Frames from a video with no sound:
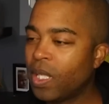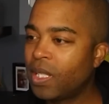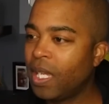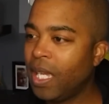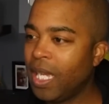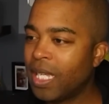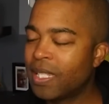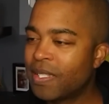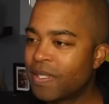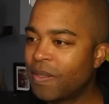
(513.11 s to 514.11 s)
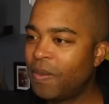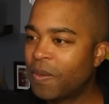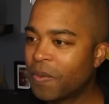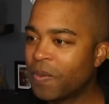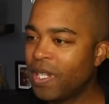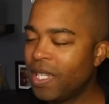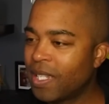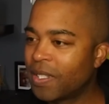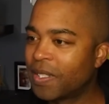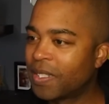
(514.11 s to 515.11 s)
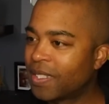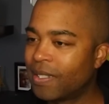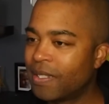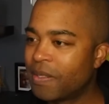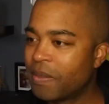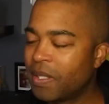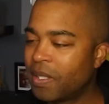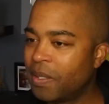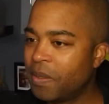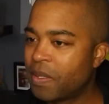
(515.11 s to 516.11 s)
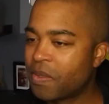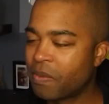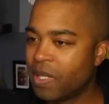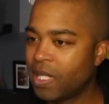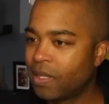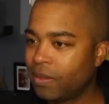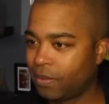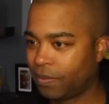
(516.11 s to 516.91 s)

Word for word: What the heck? He stole her ring. That's really loose ring.